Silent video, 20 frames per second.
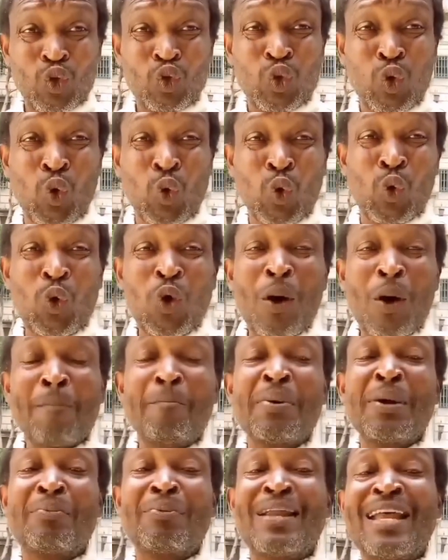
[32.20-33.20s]
to
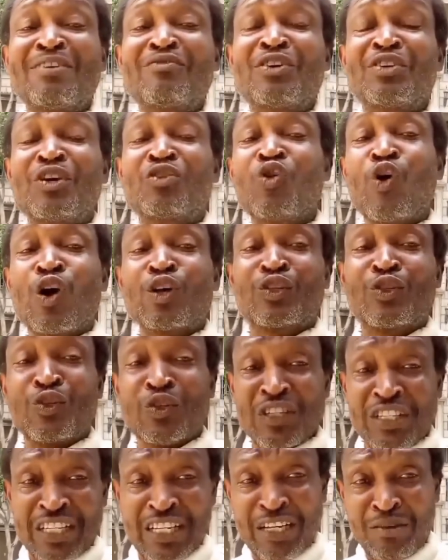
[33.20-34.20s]
people like Richard Ross
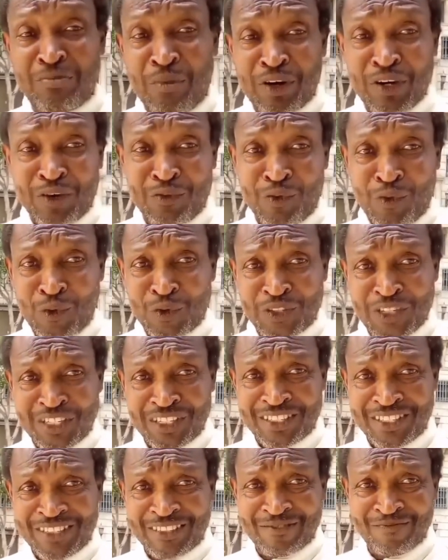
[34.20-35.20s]
using the demonic
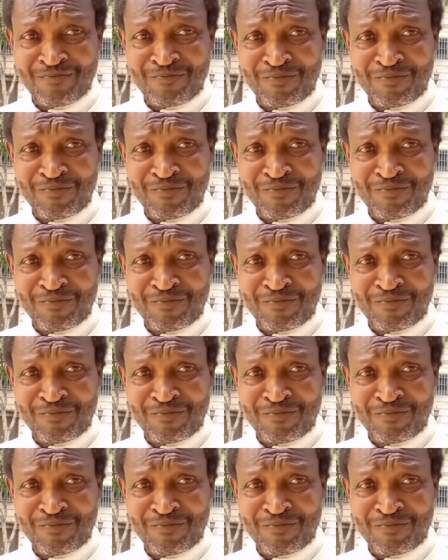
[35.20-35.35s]
forces.